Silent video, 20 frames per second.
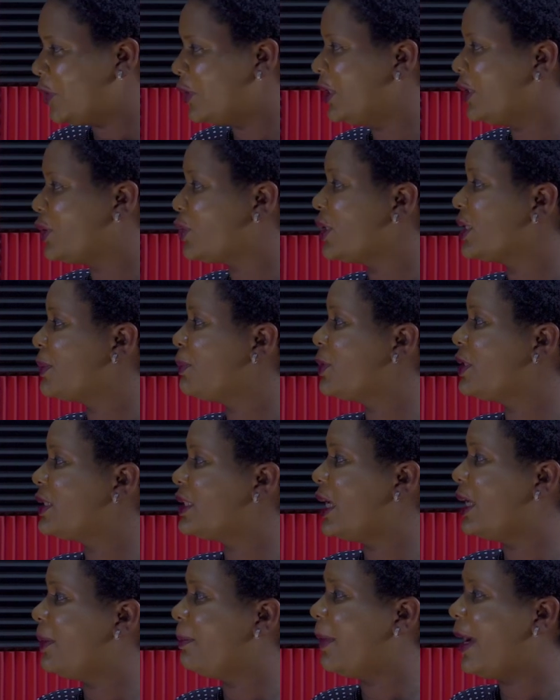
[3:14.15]
It was
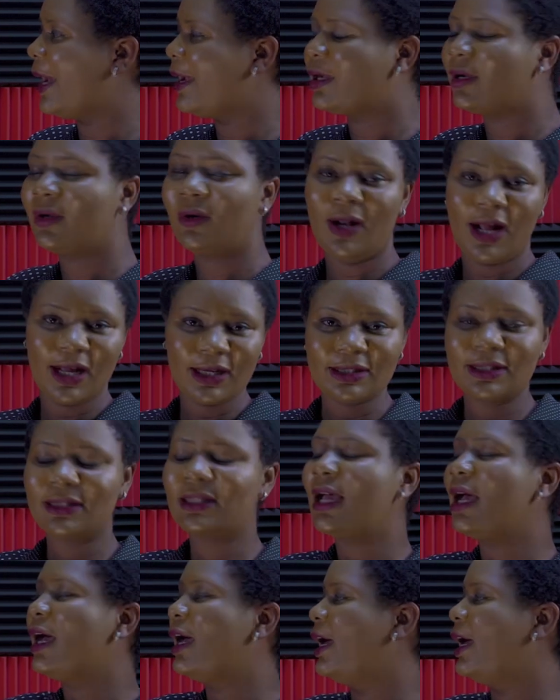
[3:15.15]
posted by Cracks,